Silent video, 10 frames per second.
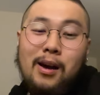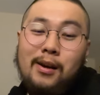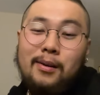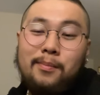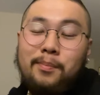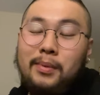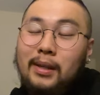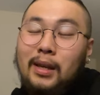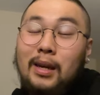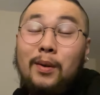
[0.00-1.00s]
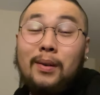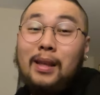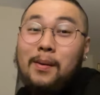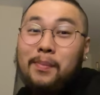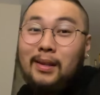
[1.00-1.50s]
Um, mm-hmm. but yeah, with
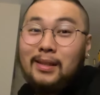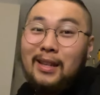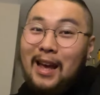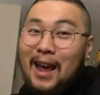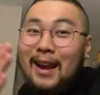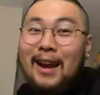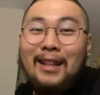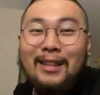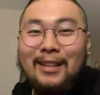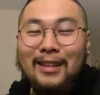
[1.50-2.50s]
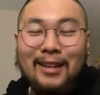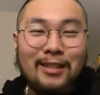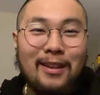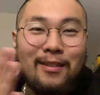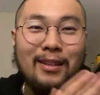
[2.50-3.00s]
that being said, I ain't got nothing
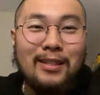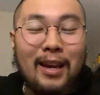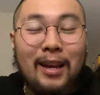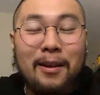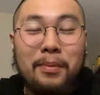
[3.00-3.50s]
else left to say,